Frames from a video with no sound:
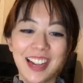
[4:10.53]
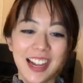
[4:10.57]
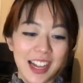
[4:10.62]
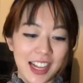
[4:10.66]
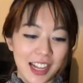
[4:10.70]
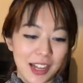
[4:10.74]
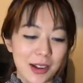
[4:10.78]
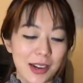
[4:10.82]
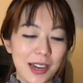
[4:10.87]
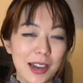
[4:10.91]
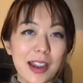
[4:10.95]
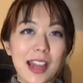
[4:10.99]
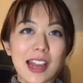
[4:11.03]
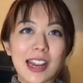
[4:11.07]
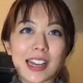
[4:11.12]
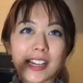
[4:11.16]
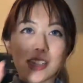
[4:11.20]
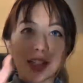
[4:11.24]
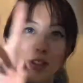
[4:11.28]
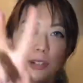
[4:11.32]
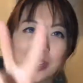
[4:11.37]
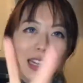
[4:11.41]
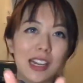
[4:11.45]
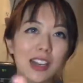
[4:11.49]
Okay, and I
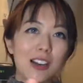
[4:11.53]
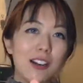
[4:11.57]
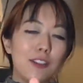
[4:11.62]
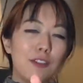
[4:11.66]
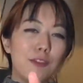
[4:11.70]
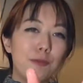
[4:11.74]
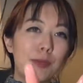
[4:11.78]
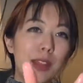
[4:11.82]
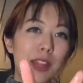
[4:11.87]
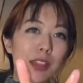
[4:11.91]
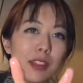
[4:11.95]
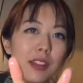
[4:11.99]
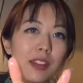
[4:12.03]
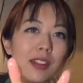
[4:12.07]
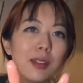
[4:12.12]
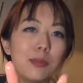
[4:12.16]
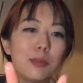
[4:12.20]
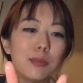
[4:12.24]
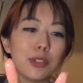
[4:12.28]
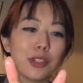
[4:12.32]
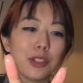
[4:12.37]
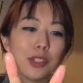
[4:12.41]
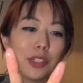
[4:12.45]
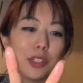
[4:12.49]
do have method
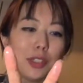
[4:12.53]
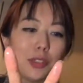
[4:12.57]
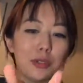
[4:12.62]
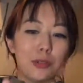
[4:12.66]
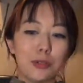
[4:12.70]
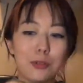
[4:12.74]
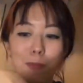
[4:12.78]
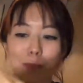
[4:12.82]
number 2.